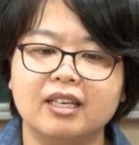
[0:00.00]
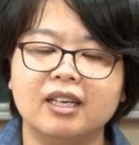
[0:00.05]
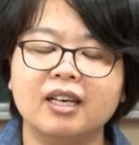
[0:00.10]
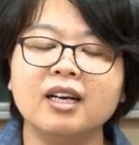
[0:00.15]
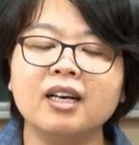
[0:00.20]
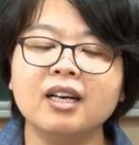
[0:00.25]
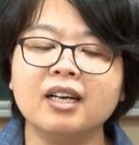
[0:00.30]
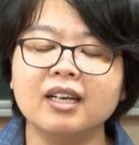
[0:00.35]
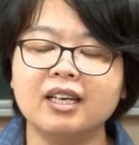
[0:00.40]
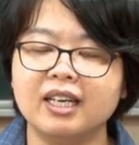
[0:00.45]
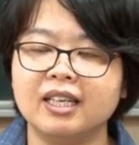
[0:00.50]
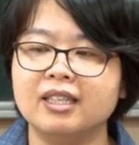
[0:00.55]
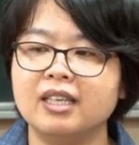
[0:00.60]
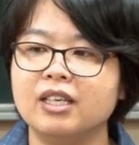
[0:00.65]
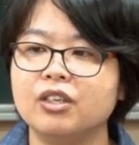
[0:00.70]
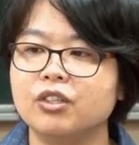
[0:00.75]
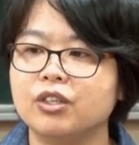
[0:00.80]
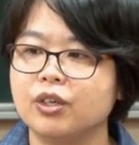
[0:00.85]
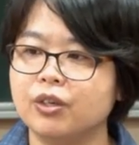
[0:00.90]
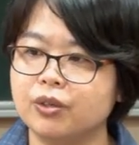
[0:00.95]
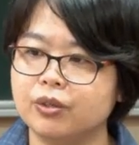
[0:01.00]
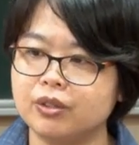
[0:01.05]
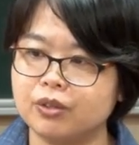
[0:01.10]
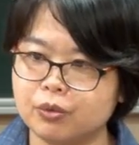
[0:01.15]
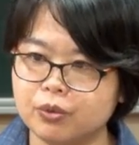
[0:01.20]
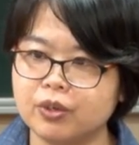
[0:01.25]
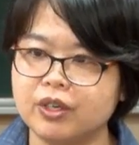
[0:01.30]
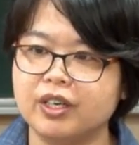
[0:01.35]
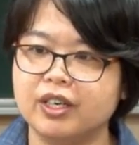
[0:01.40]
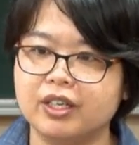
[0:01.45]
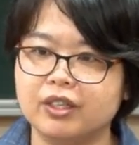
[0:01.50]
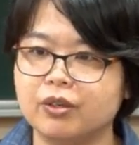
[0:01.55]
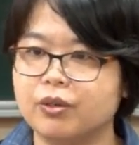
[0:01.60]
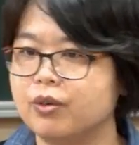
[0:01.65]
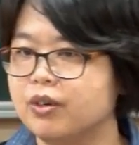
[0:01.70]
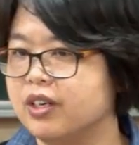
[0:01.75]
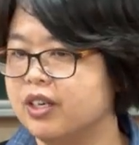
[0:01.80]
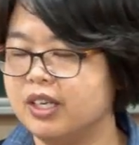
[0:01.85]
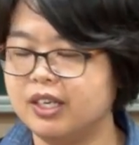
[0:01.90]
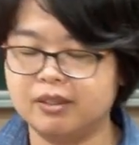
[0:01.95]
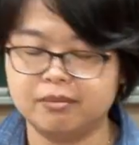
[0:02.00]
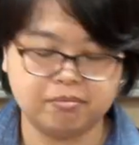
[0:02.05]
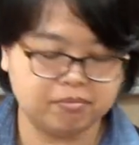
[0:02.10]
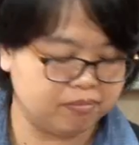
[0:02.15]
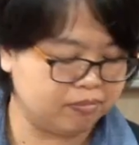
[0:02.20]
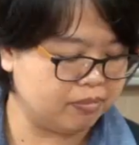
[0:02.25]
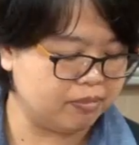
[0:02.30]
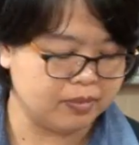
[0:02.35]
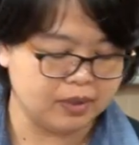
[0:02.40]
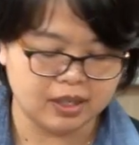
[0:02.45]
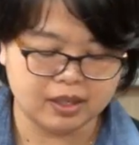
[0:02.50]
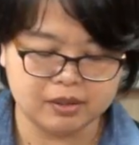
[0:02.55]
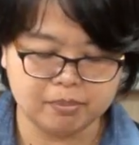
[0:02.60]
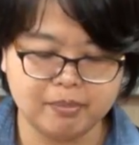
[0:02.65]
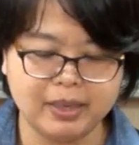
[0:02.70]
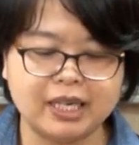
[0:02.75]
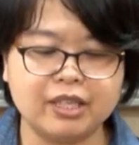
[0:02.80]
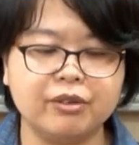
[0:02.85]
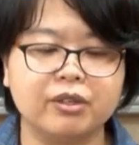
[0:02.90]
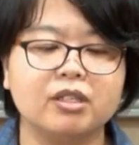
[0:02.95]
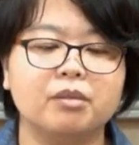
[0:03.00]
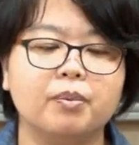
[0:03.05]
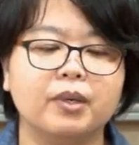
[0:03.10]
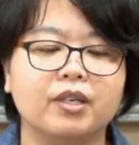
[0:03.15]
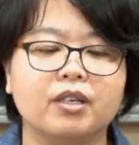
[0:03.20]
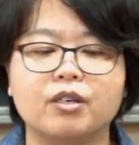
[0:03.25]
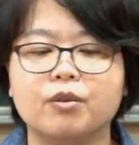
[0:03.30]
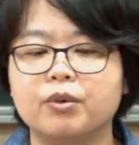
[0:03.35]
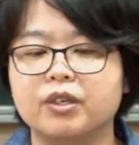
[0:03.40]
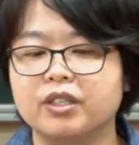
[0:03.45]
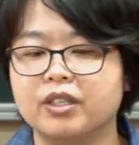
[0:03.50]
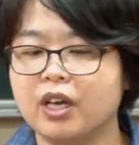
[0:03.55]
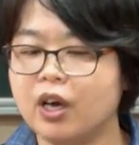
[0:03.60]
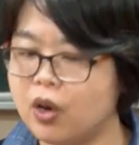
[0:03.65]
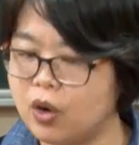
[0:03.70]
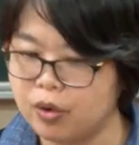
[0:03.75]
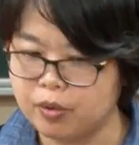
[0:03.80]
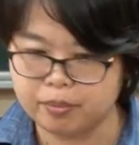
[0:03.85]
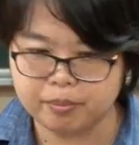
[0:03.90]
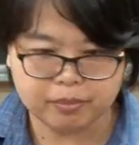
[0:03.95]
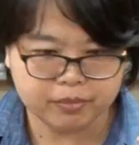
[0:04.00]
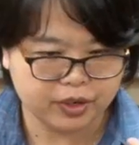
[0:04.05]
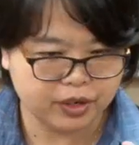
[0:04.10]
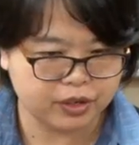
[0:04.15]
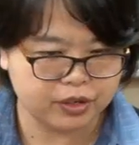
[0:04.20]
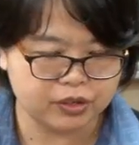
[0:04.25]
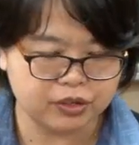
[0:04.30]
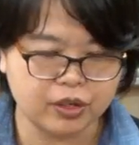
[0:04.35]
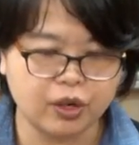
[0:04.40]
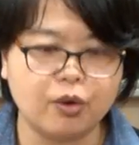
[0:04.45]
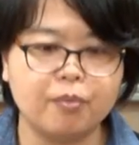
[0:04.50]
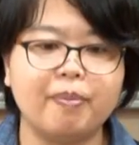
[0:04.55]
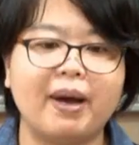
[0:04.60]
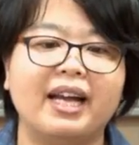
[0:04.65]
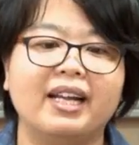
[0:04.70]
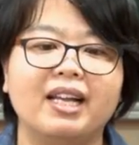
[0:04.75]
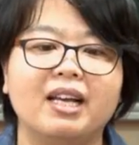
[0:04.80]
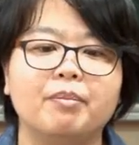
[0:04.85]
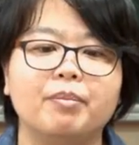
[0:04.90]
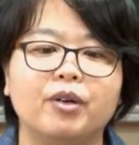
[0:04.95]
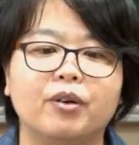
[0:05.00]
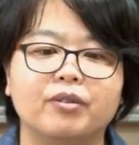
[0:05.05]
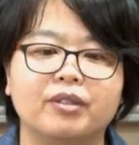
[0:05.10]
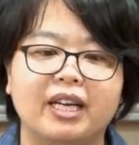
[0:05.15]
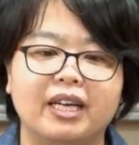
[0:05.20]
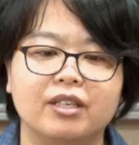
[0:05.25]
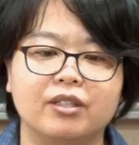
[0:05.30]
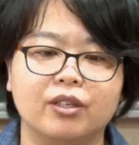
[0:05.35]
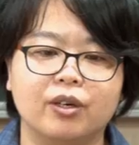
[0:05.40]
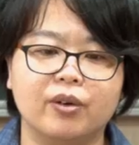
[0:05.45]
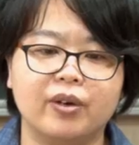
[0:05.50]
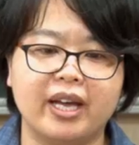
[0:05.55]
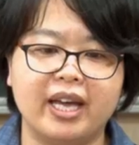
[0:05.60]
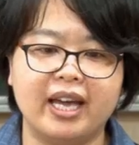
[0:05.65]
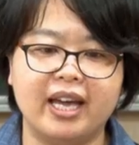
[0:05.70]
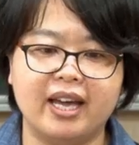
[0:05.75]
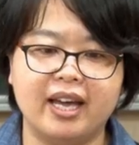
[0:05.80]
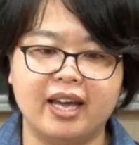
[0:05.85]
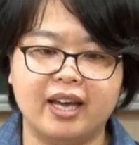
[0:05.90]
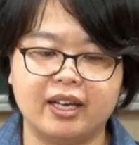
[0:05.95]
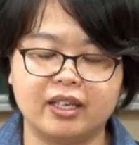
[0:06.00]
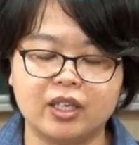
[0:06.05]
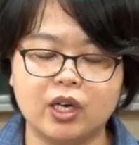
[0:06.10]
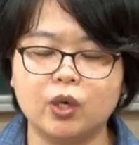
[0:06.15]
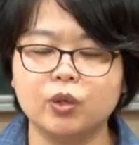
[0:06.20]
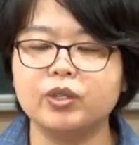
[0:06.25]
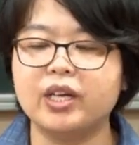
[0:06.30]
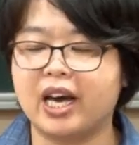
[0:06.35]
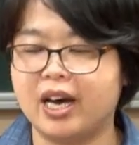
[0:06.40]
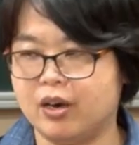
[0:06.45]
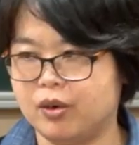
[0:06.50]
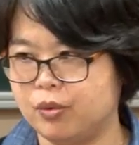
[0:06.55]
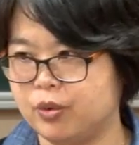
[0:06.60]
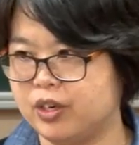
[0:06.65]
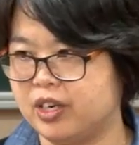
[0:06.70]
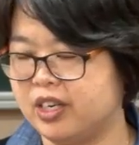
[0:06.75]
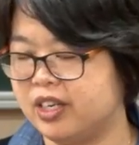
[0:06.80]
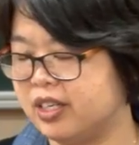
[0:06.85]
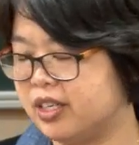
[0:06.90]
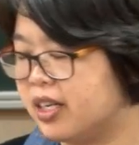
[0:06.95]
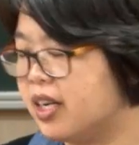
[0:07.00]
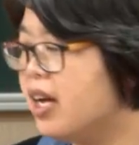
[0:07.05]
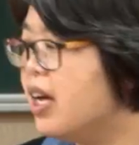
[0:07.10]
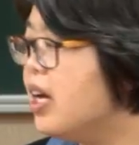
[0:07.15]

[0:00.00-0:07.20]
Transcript: initialed word, or Mandarin speaker would know there's no bilabial nasal coda word.